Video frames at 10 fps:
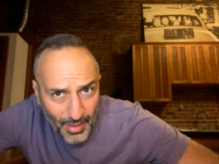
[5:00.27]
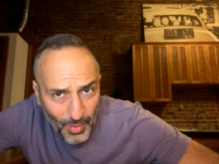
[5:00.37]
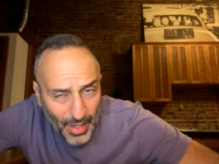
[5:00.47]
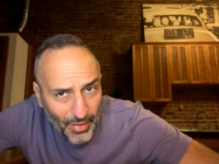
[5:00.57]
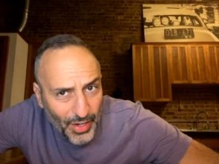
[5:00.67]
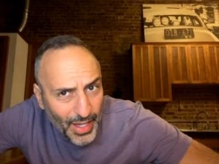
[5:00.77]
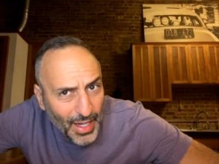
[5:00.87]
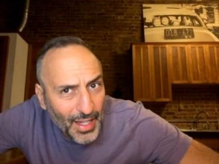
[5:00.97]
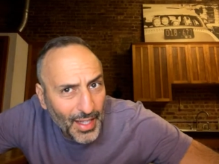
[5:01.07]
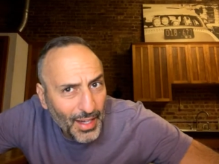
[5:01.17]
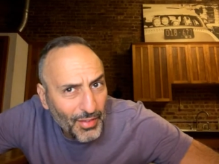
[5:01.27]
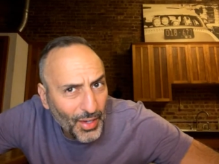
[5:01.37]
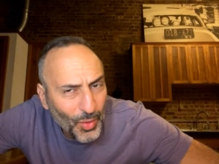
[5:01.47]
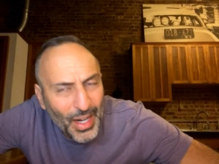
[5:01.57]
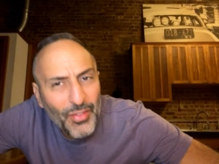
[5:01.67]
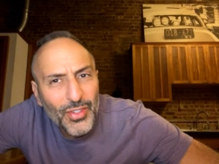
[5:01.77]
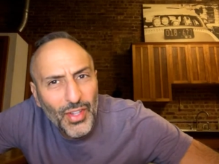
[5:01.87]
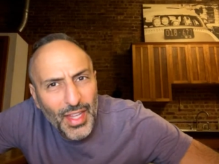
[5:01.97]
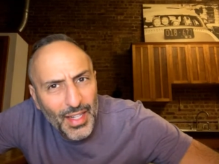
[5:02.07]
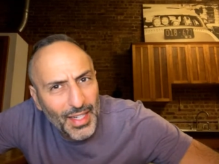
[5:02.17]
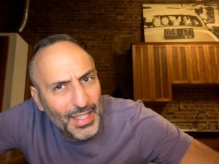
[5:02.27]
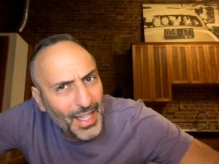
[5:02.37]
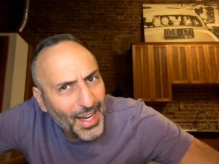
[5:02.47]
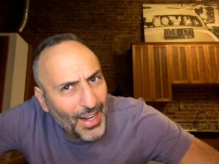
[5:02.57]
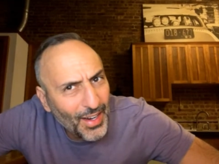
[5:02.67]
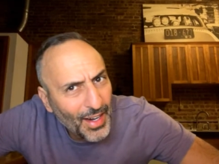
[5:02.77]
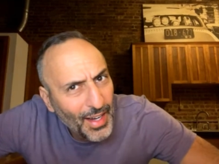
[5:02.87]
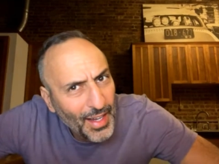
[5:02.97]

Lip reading: whatever they can leave, whatever is there,